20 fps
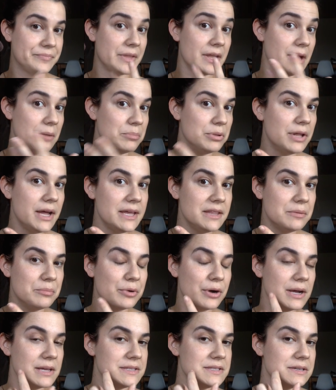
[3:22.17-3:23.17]
apply the
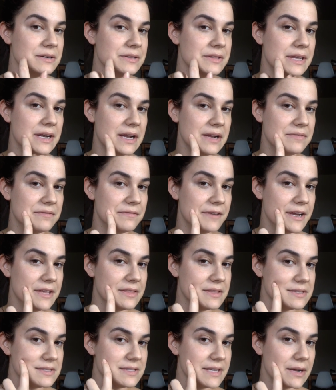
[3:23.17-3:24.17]
bronzer, and then I'd find
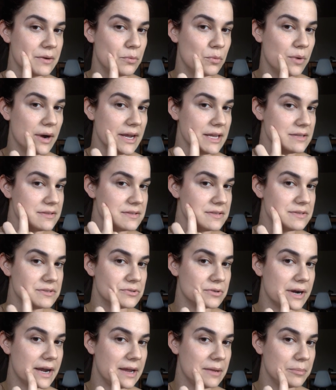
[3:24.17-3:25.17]
this like white
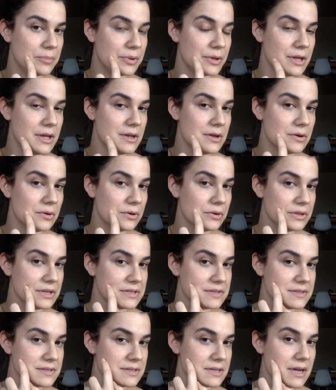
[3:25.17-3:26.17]
stripe or this